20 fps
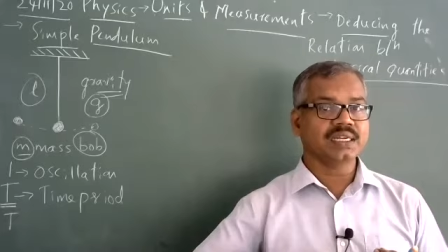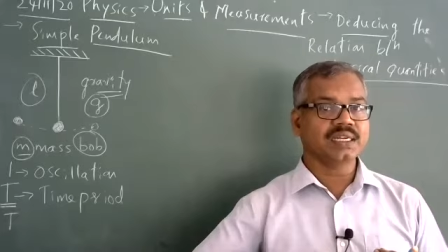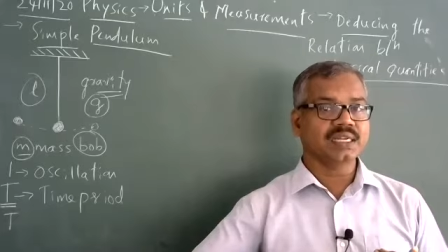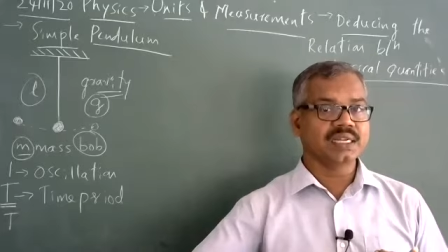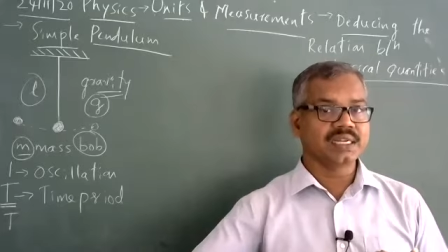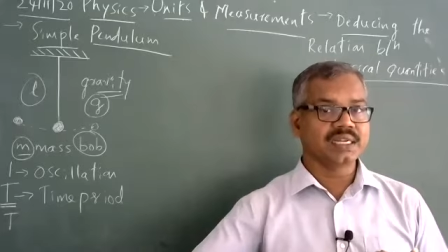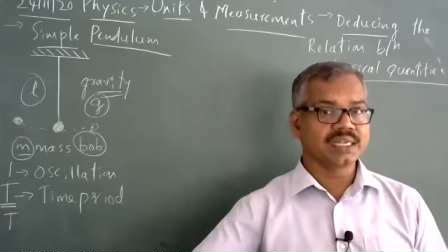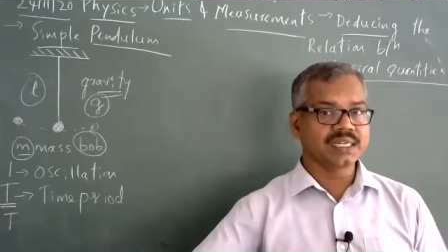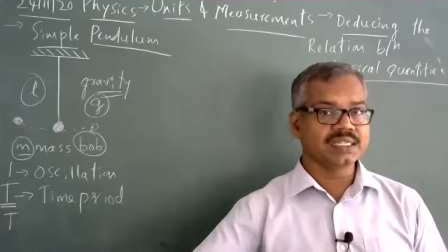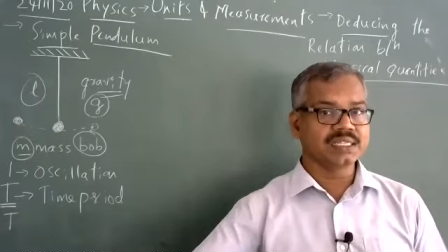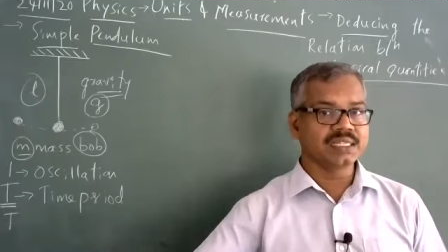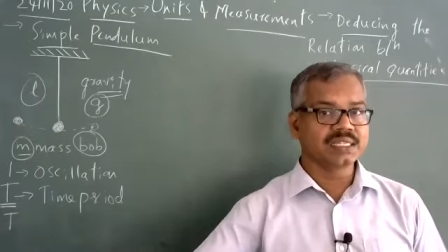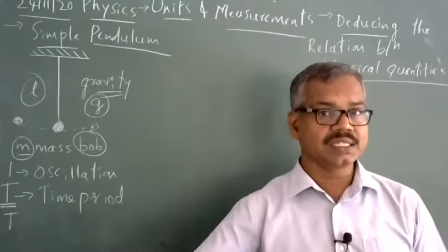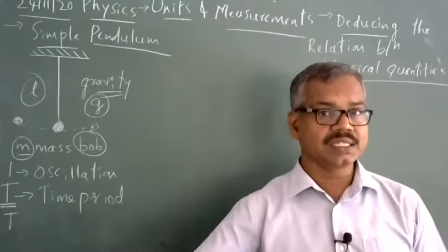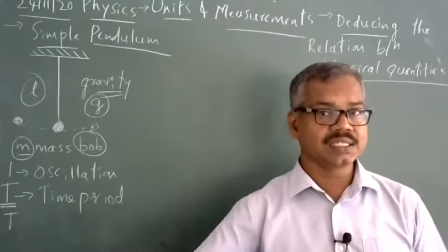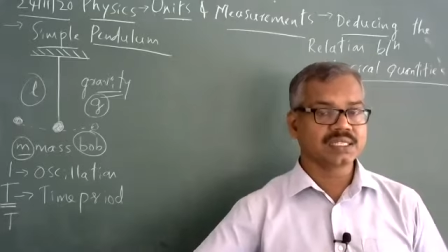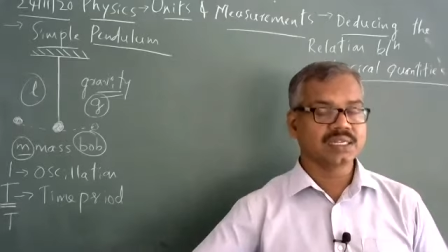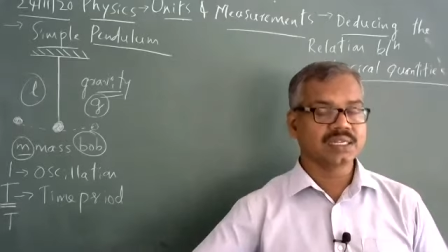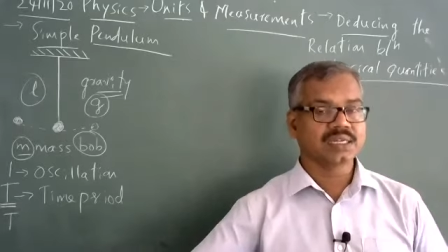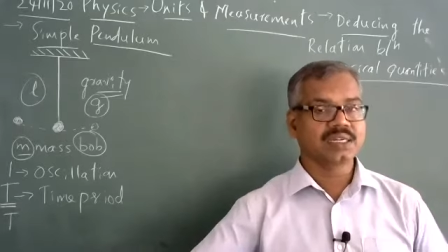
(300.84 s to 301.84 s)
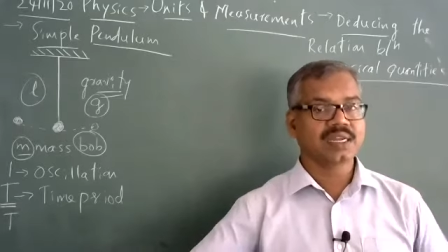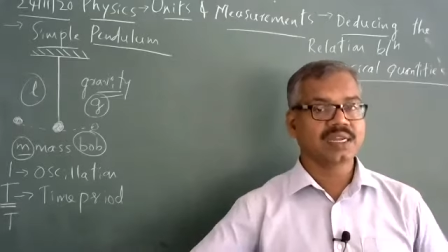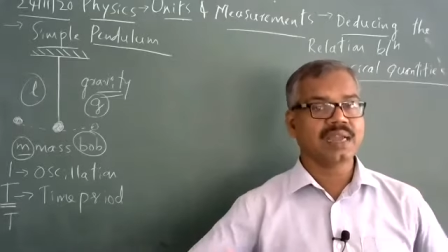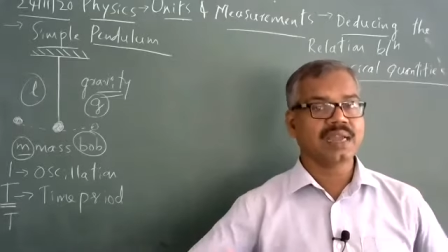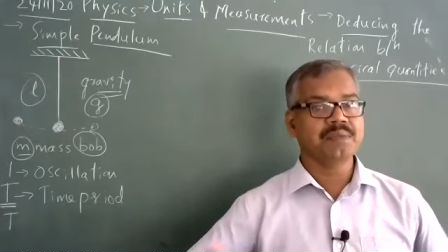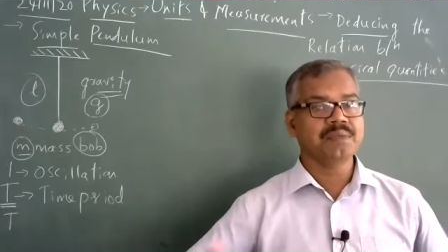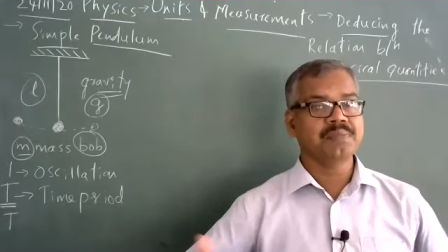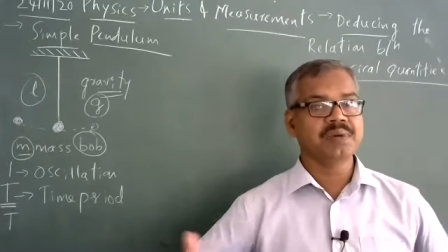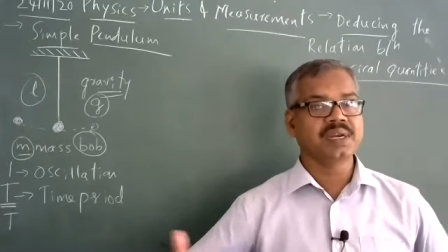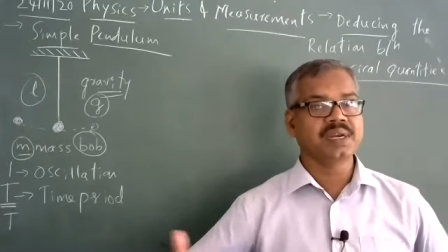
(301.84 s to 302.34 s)
decreases,
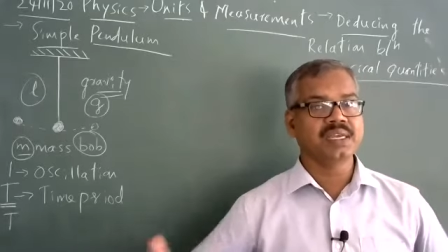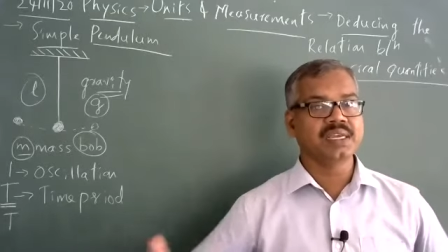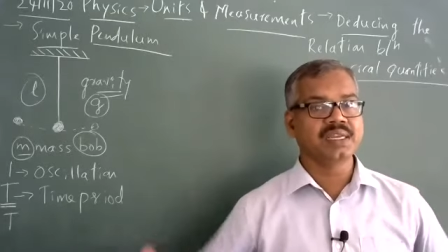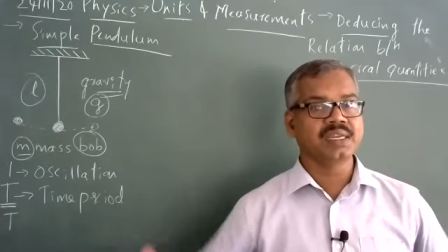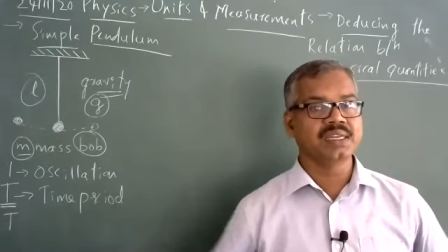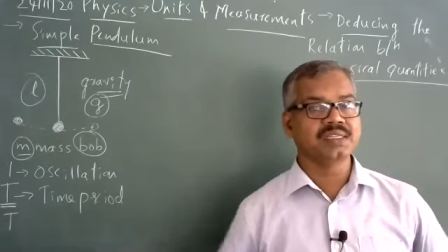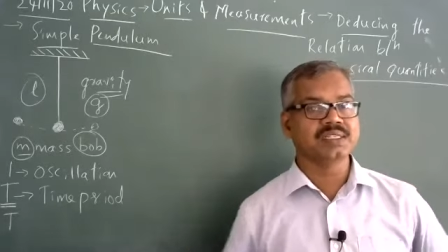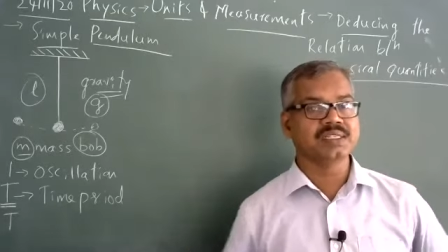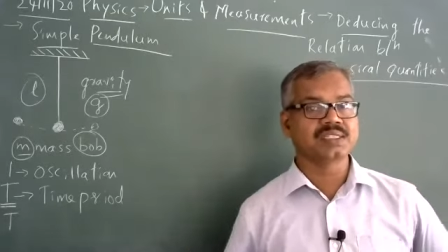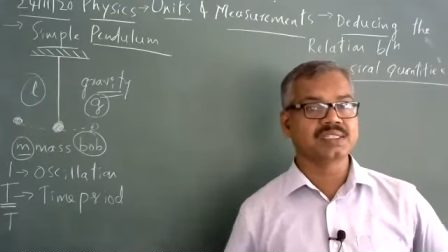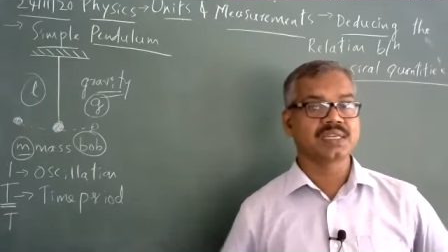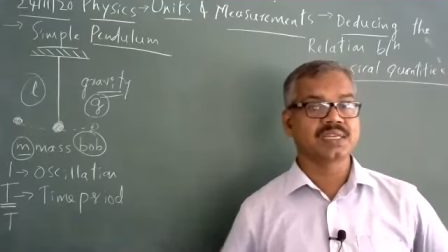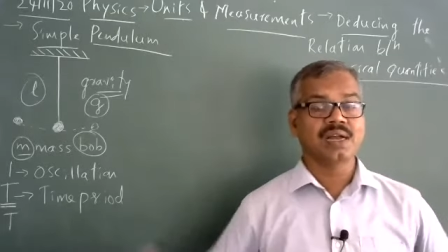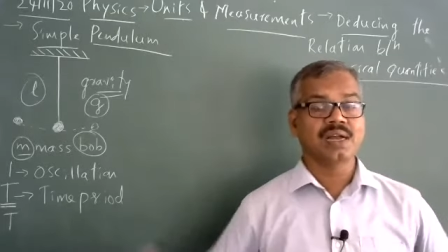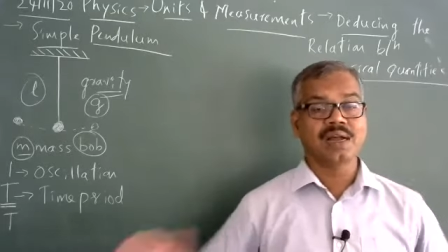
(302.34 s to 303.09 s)
time period increases.